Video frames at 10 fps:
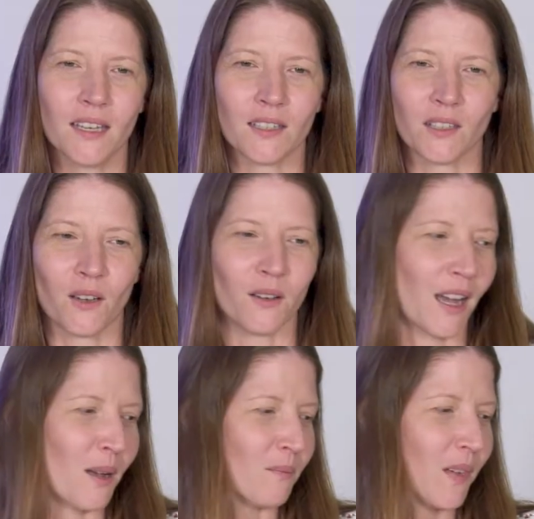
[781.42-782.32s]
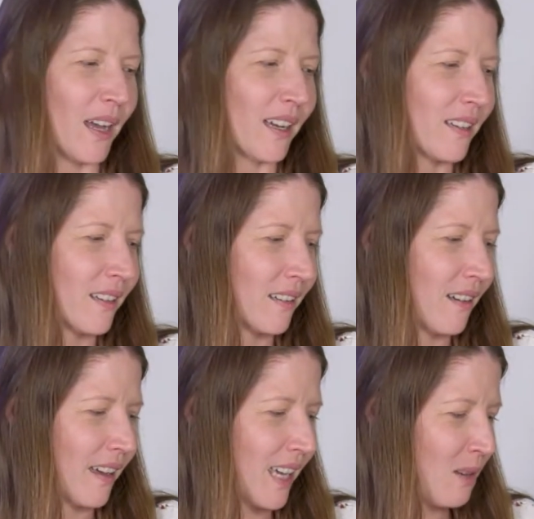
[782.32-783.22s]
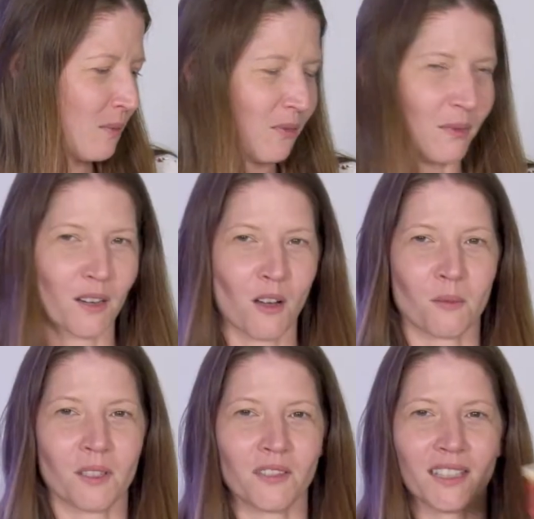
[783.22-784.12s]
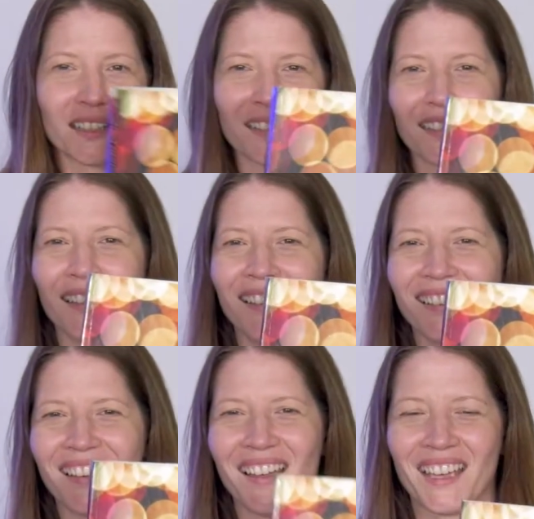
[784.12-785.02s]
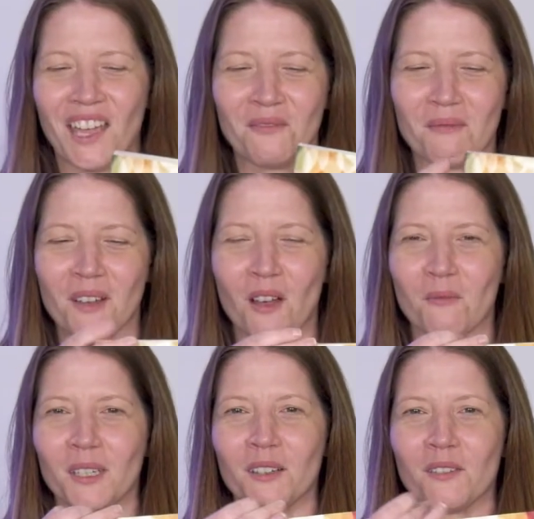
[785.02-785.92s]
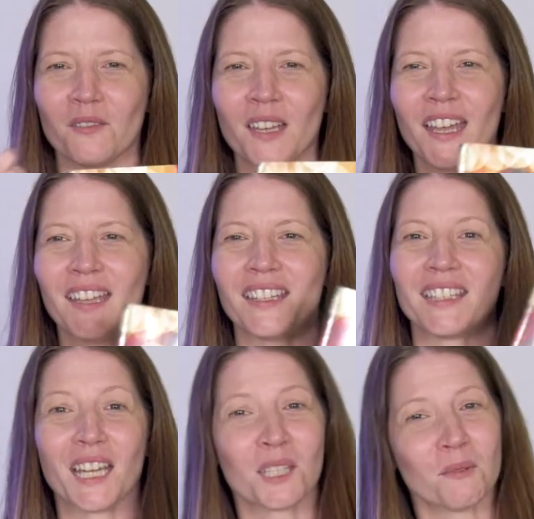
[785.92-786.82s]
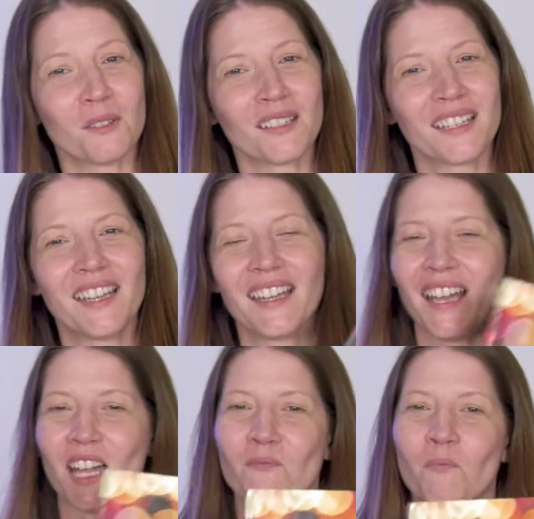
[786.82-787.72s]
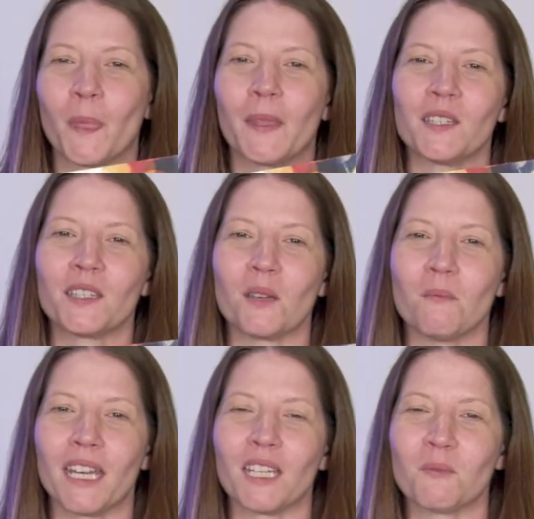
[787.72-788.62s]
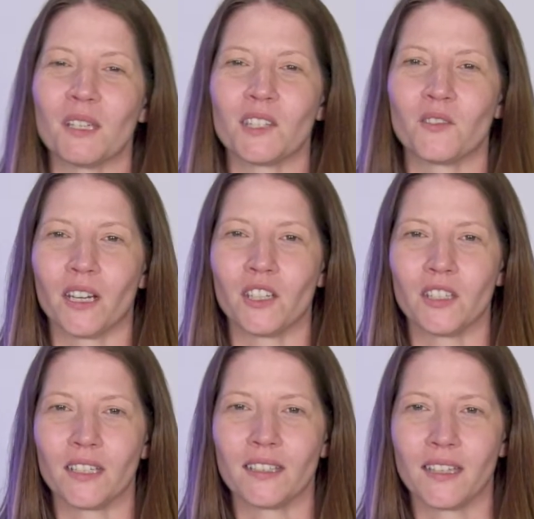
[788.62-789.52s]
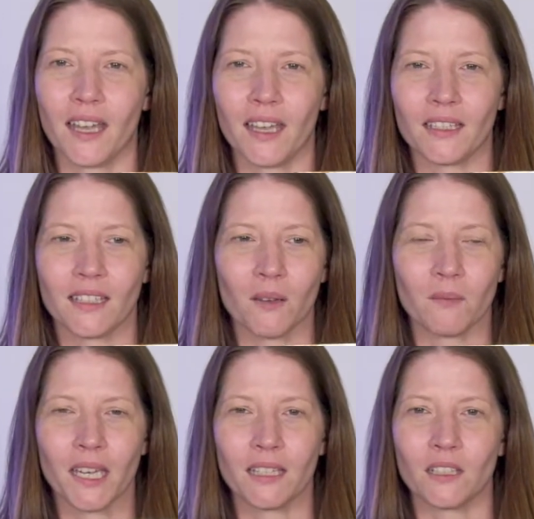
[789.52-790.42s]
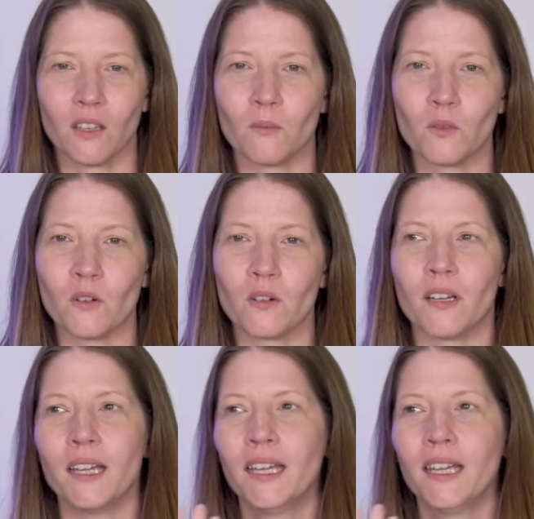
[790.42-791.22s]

So I gave him a copy of this. I gave him a copy of the textbook just on management strategies, and he's a lot more